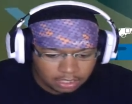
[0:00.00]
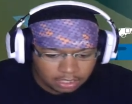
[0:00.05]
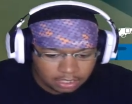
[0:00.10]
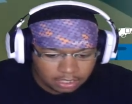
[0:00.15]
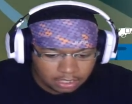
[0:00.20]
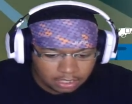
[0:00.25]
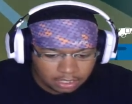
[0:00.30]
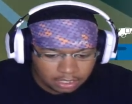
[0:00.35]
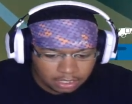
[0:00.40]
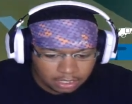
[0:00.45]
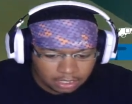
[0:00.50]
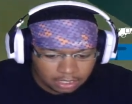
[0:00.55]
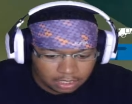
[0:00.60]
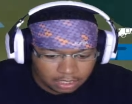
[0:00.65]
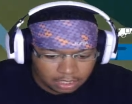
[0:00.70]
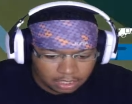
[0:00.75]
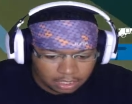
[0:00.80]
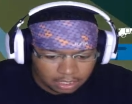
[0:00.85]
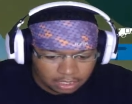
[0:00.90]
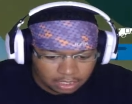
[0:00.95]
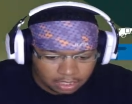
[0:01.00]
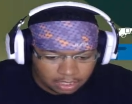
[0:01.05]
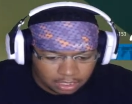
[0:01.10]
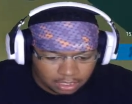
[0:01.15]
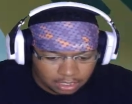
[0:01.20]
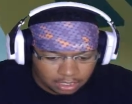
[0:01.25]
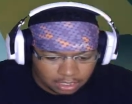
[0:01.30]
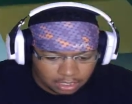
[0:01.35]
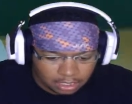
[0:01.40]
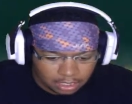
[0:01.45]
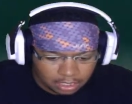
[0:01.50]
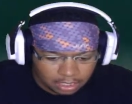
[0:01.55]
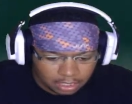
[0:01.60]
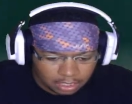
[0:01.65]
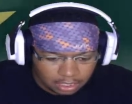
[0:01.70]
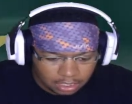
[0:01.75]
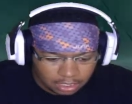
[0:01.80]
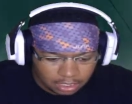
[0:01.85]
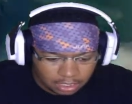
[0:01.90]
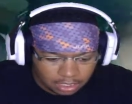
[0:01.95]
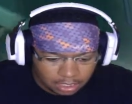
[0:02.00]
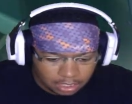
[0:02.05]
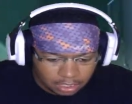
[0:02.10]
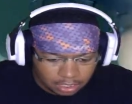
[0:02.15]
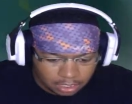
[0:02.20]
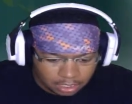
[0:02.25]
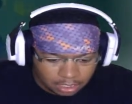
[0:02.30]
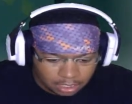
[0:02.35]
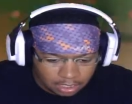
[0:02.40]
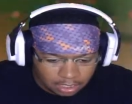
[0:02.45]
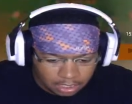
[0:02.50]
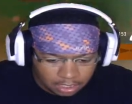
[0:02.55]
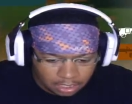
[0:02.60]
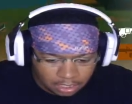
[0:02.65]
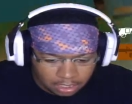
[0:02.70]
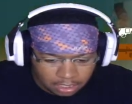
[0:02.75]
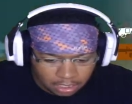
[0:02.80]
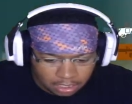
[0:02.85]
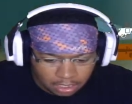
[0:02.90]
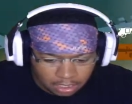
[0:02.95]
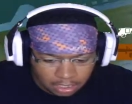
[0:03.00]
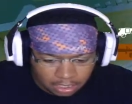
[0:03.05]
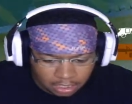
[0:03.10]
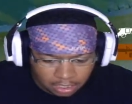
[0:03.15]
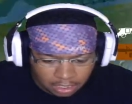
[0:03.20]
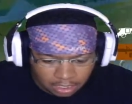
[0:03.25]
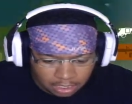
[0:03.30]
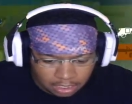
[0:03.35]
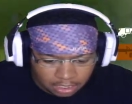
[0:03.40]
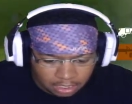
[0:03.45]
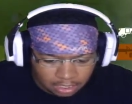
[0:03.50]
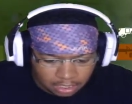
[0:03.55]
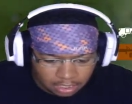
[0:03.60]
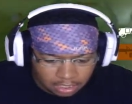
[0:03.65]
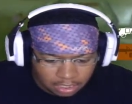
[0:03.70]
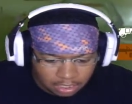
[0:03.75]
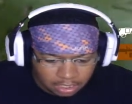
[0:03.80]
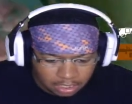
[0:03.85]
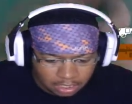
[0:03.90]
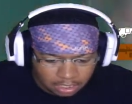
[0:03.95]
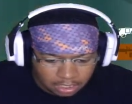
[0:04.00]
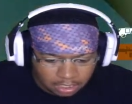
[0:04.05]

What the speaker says: (no one is talking)